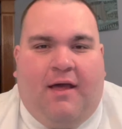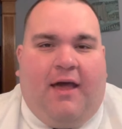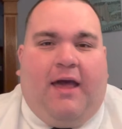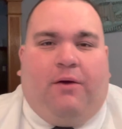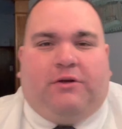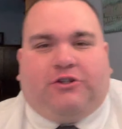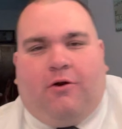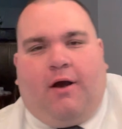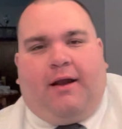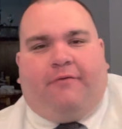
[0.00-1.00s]
Hey, what's
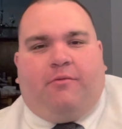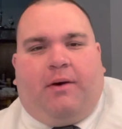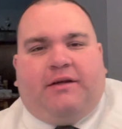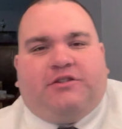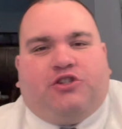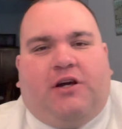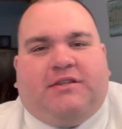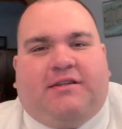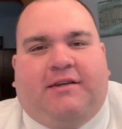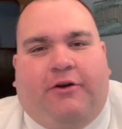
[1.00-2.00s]
going on, everybody? It's
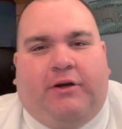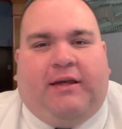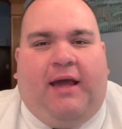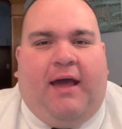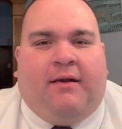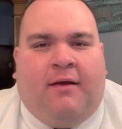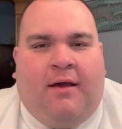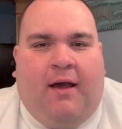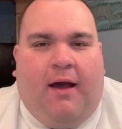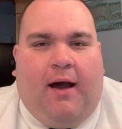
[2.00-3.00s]
Justin here again,
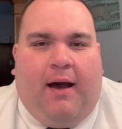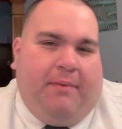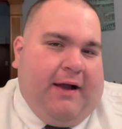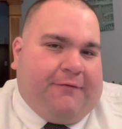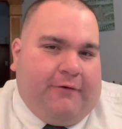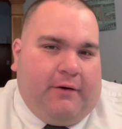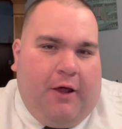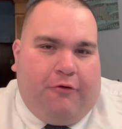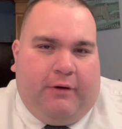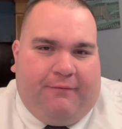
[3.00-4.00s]
back for
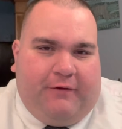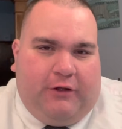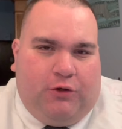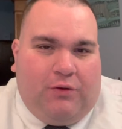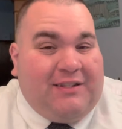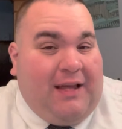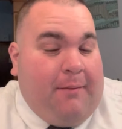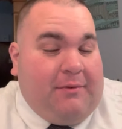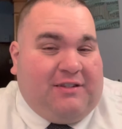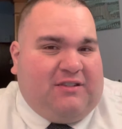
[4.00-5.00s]
another review. This
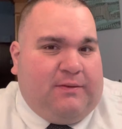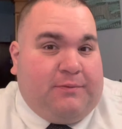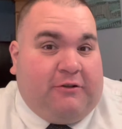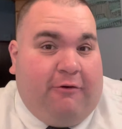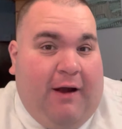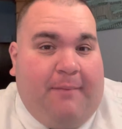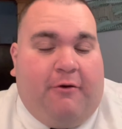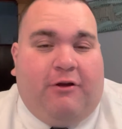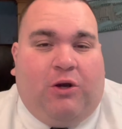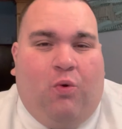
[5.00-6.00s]
time it's a
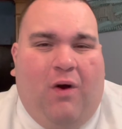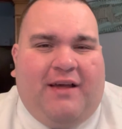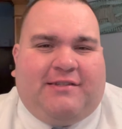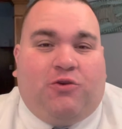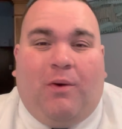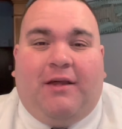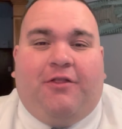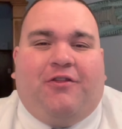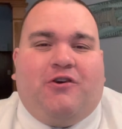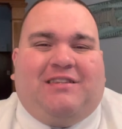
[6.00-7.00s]
subscriber request,
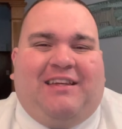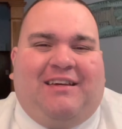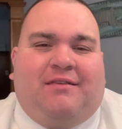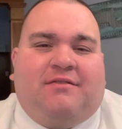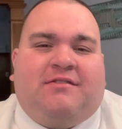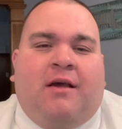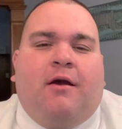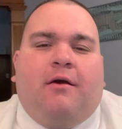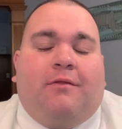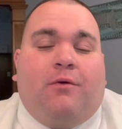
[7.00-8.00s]
2013's
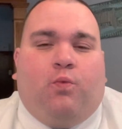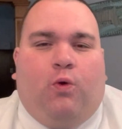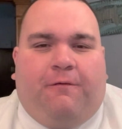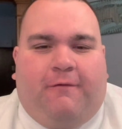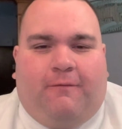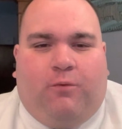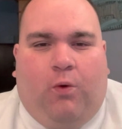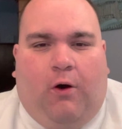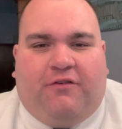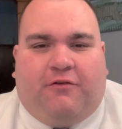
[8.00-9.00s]
The Wolf of
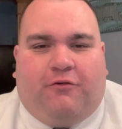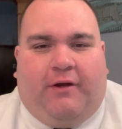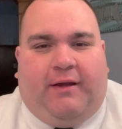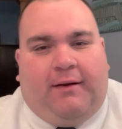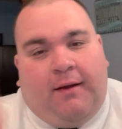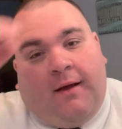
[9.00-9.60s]
Wall Street.